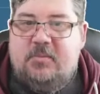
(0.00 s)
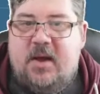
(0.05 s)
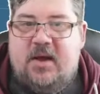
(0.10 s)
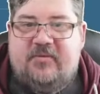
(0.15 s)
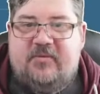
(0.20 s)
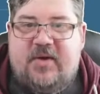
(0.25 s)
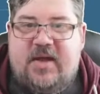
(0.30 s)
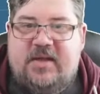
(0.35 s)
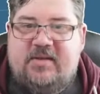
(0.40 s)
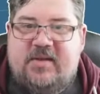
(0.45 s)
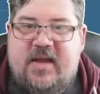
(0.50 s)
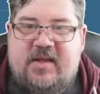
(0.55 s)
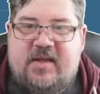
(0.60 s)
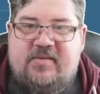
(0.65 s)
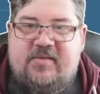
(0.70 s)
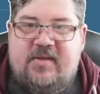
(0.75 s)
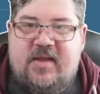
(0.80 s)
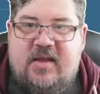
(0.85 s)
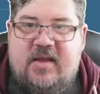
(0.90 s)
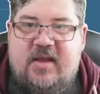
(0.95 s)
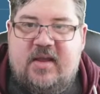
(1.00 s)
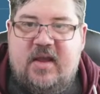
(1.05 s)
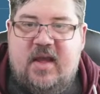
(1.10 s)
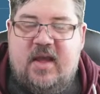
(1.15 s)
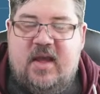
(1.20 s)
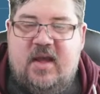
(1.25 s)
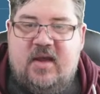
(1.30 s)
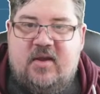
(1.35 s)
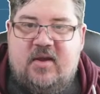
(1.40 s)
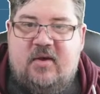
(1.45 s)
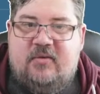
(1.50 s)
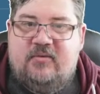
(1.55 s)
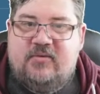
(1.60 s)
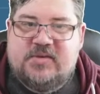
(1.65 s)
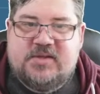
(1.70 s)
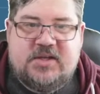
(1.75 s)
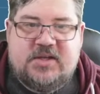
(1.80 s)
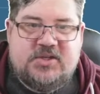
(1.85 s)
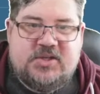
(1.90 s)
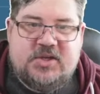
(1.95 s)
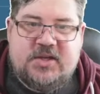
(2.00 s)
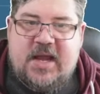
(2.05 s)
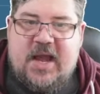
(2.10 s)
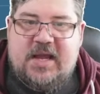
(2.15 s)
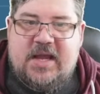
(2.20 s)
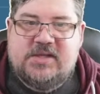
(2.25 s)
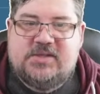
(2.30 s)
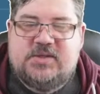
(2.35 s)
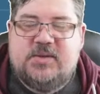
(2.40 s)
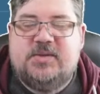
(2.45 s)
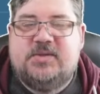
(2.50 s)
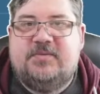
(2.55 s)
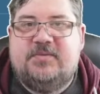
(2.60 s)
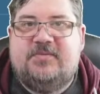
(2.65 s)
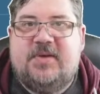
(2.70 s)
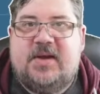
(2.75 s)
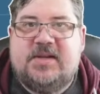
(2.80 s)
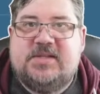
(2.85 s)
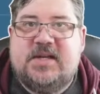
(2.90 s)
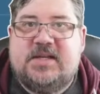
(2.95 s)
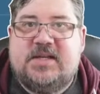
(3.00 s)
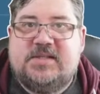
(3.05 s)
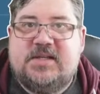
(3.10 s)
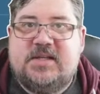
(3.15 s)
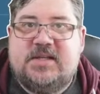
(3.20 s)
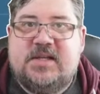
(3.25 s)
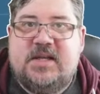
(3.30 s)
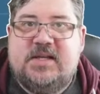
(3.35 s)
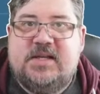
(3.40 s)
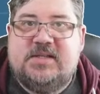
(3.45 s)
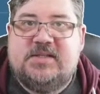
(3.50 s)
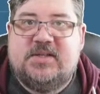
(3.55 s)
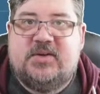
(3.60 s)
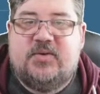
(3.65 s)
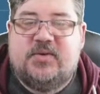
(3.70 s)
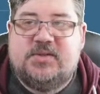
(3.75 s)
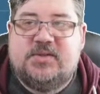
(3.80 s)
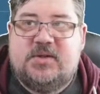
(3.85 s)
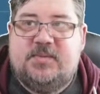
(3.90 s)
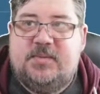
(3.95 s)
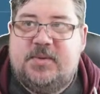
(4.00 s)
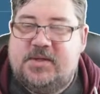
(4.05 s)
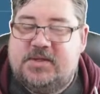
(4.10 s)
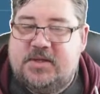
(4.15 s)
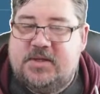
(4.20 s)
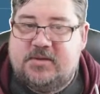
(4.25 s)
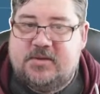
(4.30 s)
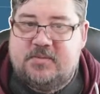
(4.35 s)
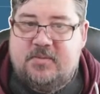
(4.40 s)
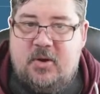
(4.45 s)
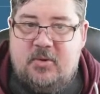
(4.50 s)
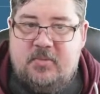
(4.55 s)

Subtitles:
But fantastic conversation. Kat is doing some fantastic things across the community at the